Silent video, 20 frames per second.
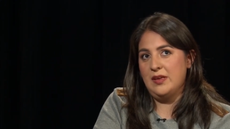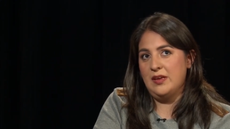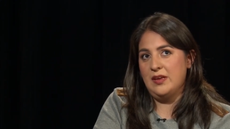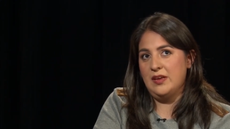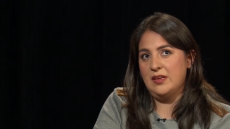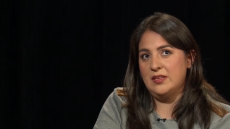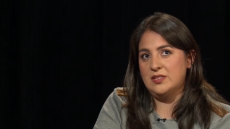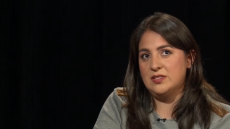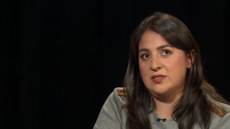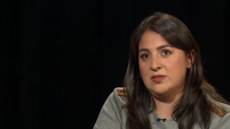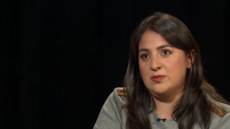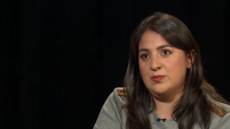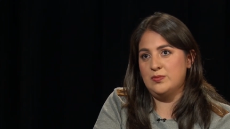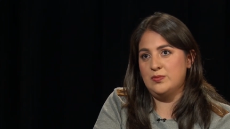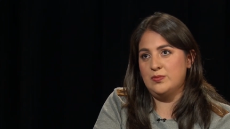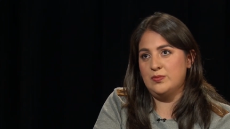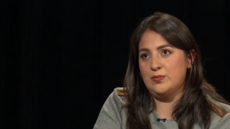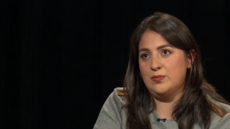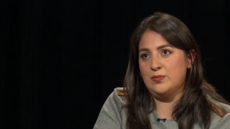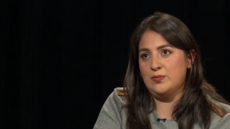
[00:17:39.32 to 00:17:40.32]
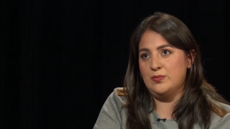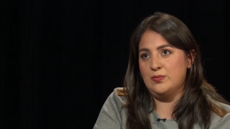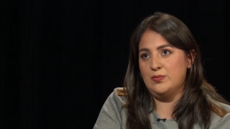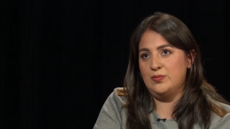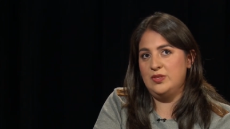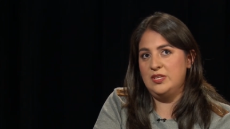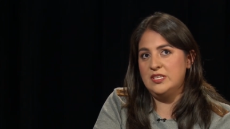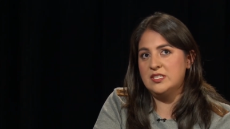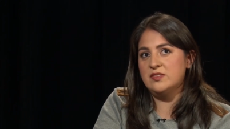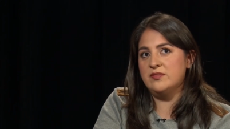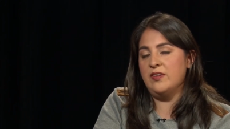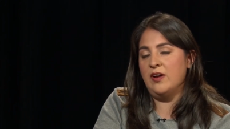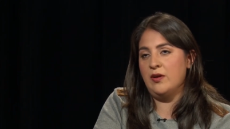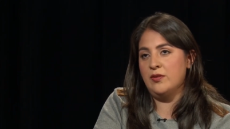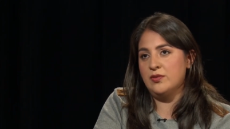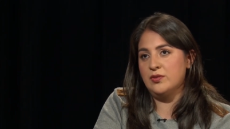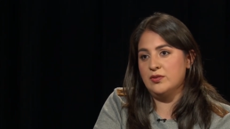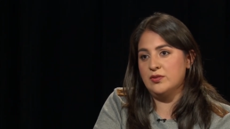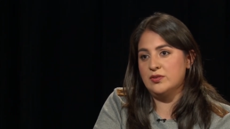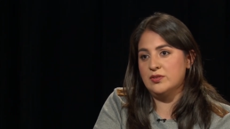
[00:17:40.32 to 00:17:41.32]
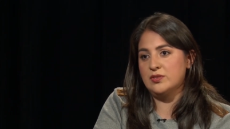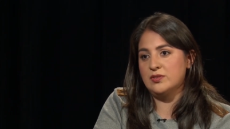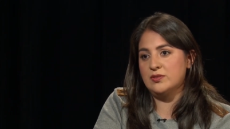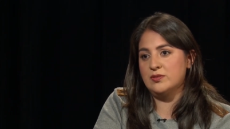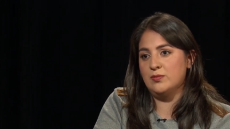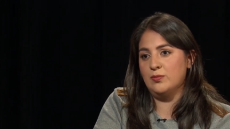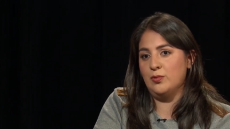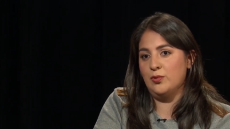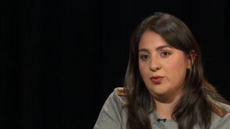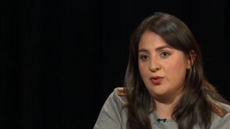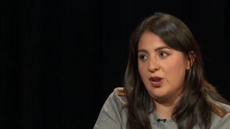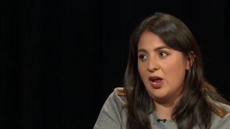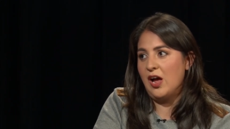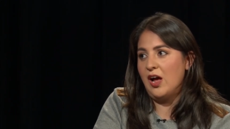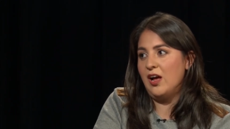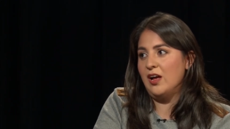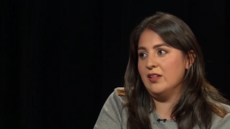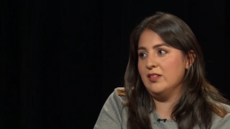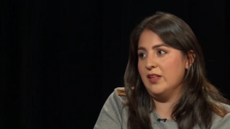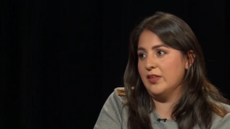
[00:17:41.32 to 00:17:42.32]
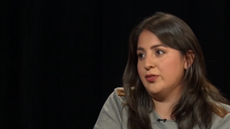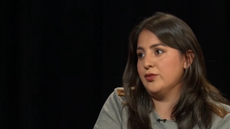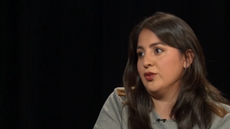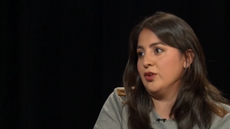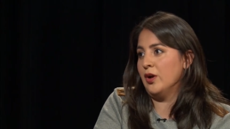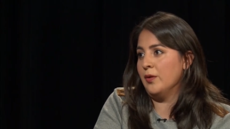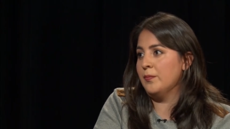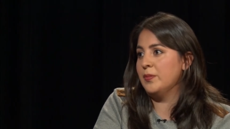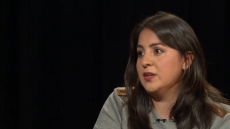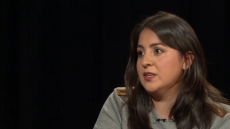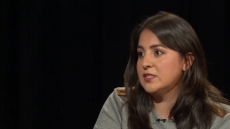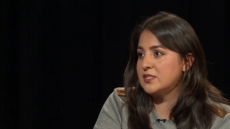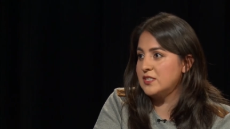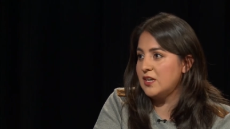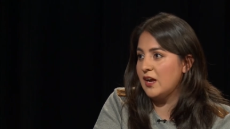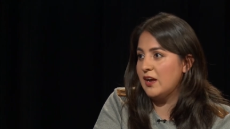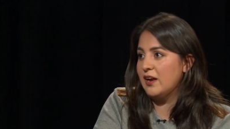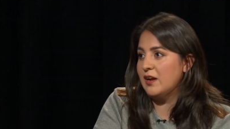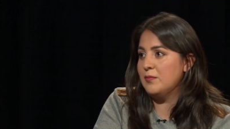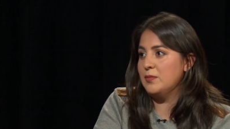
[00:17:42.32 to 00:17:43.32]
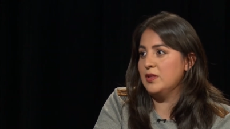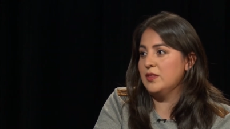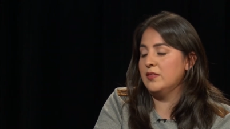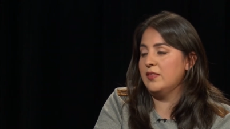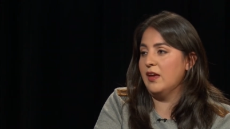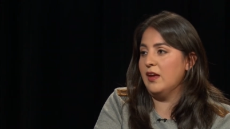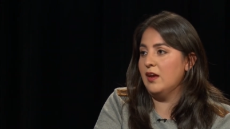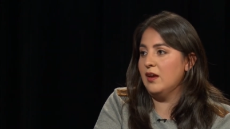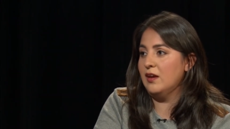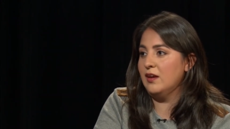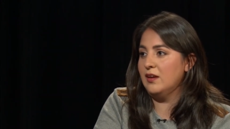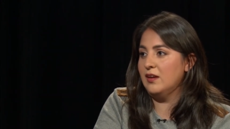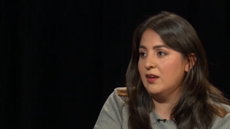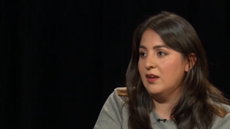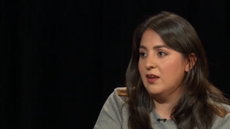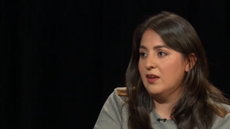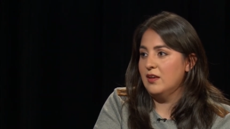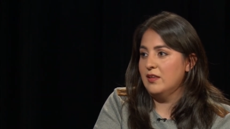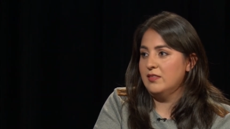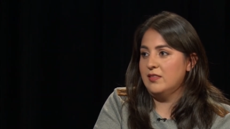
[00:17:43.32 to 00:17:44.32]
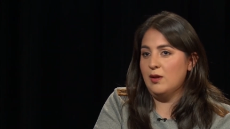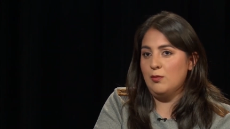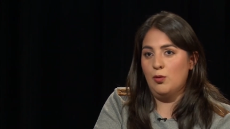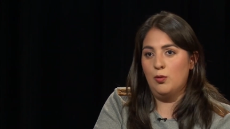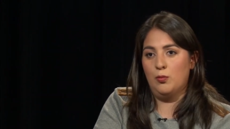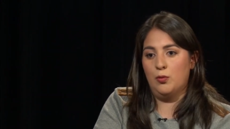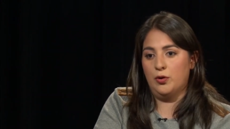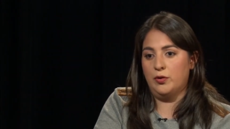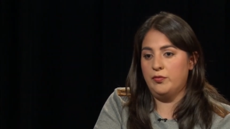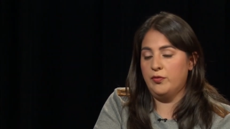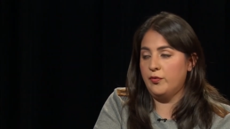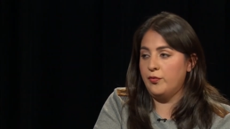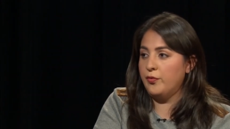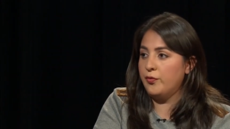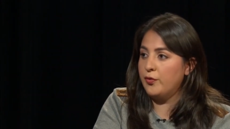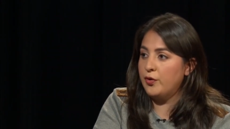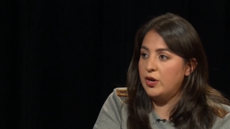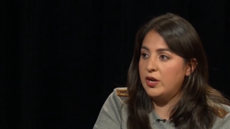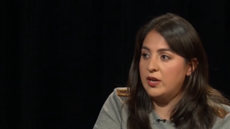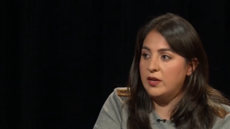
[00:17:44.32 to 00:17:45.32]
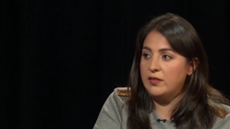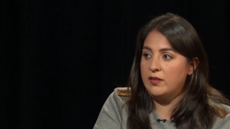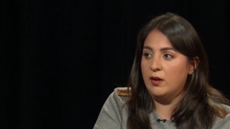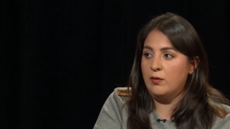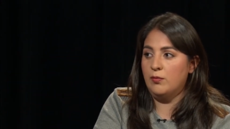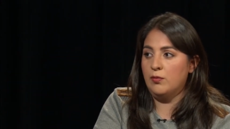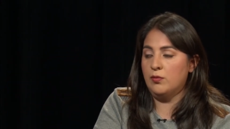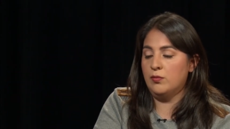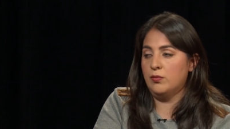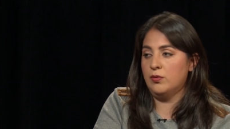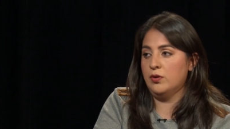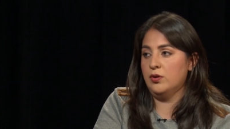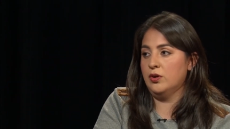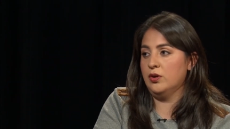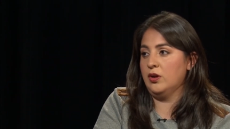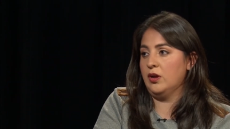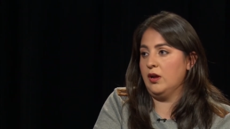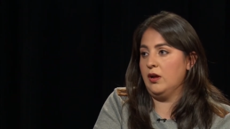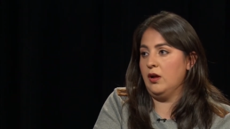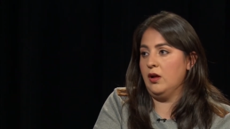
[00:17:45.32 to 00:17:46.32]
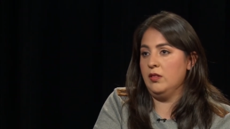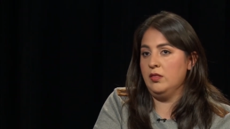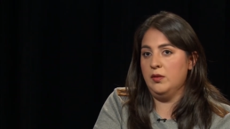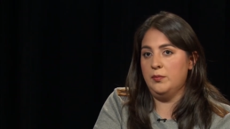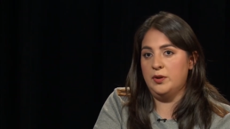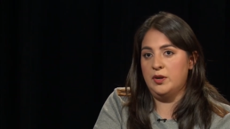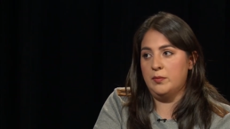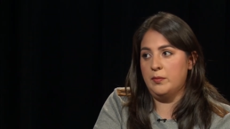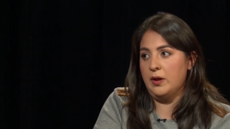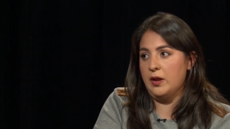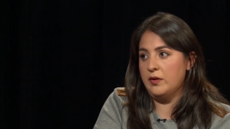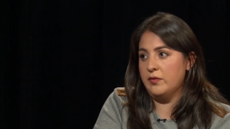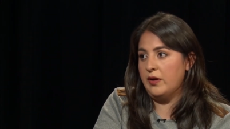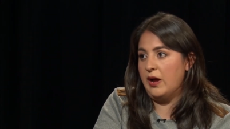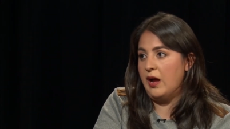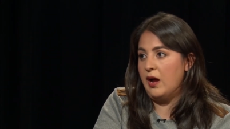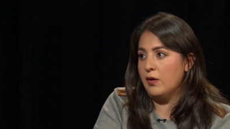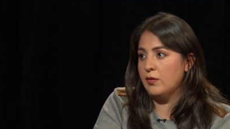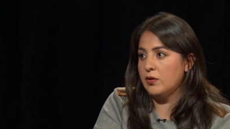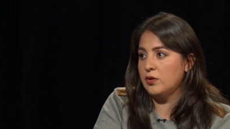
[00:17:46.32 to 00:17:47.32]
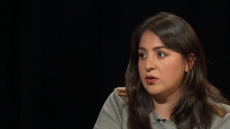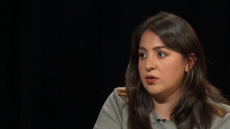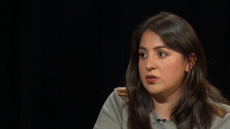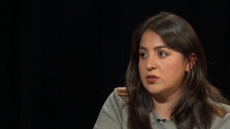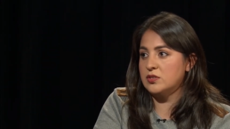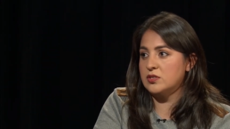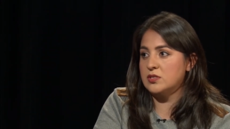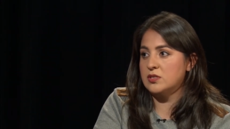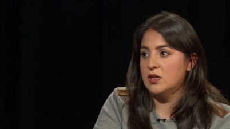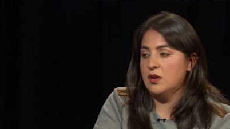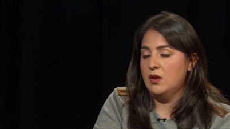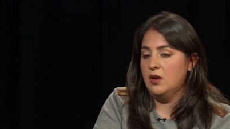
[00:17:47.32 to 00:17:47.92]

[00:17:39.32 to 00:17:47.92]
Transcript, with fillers: it's these founders will not let their companies die. I mean, they mm-hmm. they will work for free. They will work unlimited amount of hours